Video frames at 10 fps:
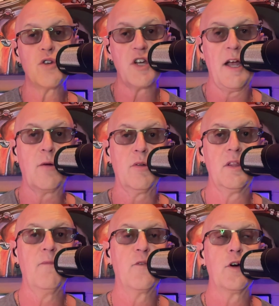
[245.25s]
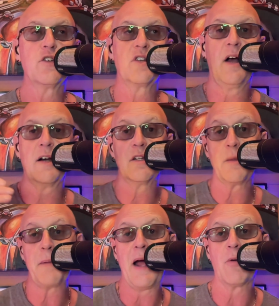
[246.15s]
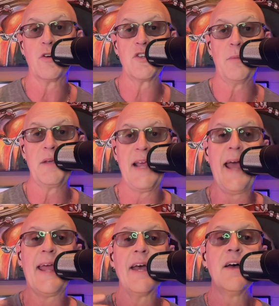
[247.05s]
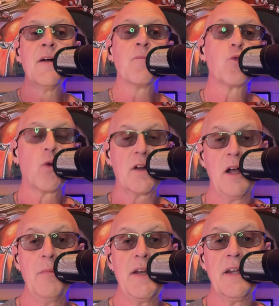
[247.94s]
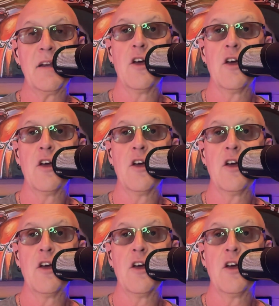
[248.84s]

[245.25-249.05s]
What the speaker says: check with them first. Talk to the powers to be. Hey, we're coming in